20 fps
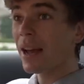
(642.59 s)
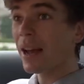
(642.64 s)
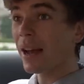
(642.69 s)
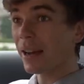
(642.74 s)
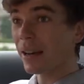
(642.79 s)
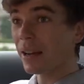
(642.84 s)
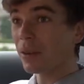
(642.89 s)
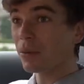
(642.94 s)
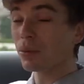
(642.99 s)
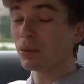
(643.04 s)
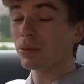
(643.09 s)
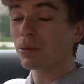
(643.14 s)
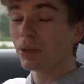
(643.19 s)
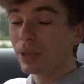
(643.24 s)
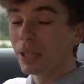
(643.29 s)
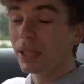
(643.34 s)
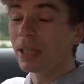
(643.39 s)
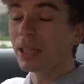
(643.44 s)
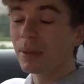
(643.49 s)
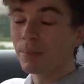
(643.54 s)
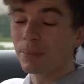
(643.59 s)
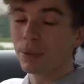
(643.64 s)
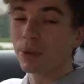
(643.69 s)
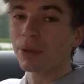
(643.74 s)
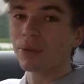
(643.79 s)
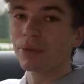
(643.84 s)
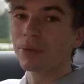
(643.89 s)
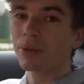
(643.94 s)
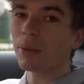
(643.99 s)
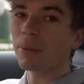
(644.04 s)
And it really
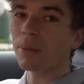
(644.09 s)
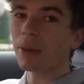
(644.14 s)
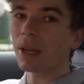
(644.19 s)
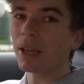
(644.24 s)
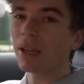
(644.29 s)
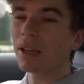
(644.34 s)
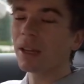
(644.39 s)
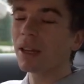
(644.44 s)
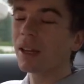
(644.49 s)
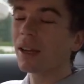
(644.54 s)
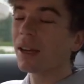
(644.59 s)
proved to me,